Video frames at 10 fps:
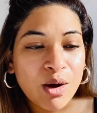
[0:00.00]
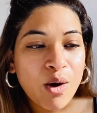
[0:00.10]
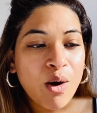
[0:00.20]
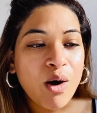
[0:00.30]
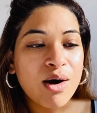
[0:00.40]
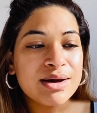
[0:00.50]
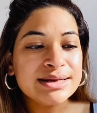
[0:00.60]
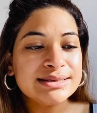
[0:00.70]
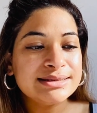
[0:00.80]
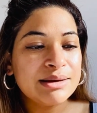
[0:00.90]
or
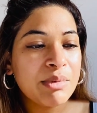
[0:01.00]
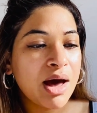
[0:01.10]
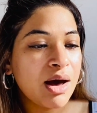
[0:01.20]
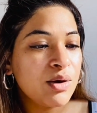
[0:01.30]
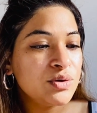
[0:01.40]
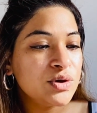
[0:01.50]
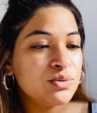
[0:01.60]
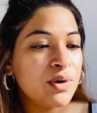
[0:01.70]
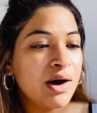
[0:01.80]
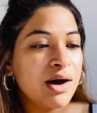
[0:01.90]
somehow you
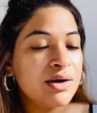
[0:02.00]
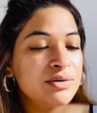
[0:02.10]
are,